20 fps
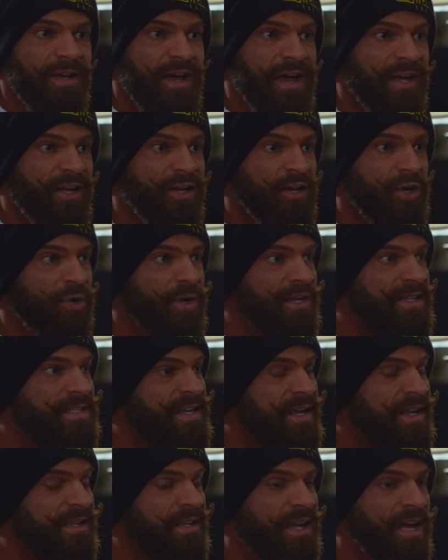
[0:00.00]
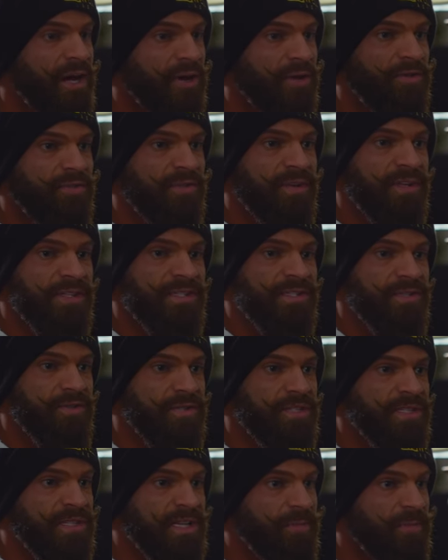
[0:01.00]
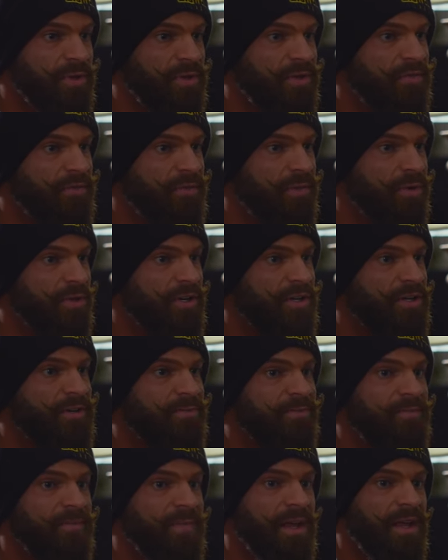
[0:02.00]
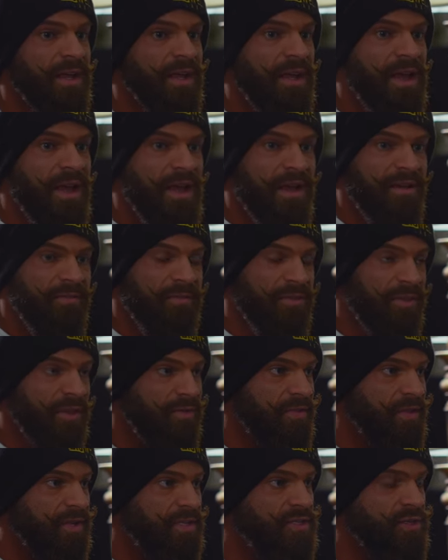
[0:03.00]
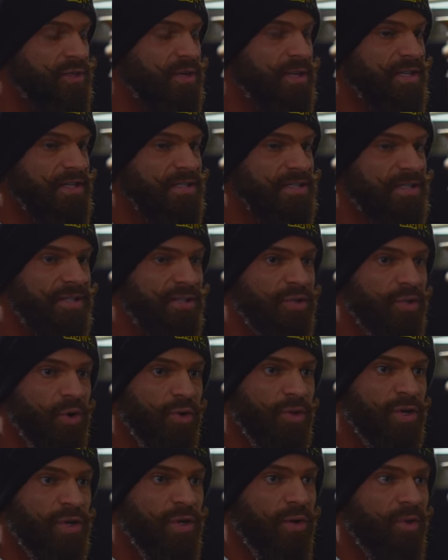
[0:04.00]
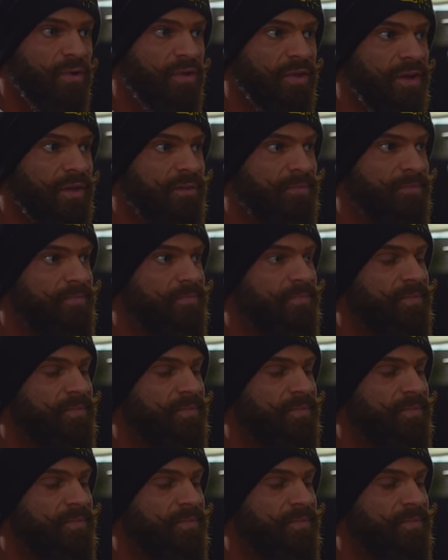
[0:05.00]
I know exactly how it feels to sleep on the floor, have nothing to eat, no clothing.